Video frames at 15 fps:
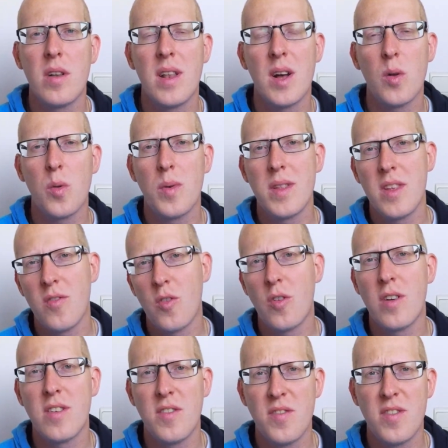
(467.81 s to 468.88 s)
Now
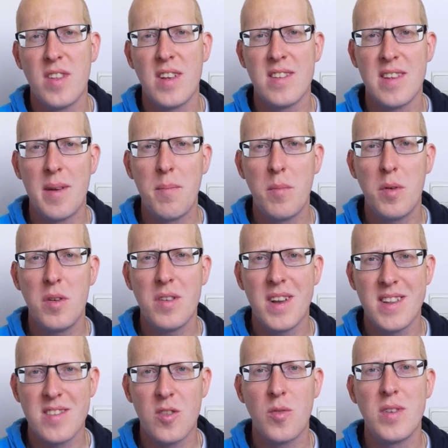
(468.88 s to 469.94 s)
24th of December,
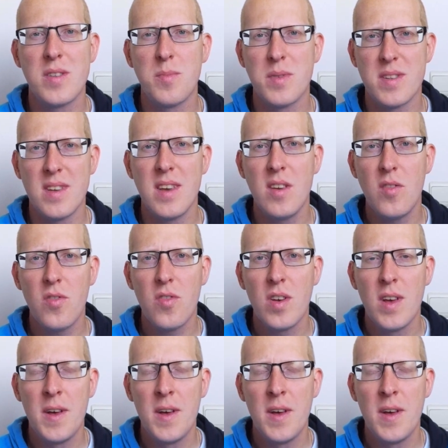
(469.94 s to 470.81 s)
that's Christmas Eve.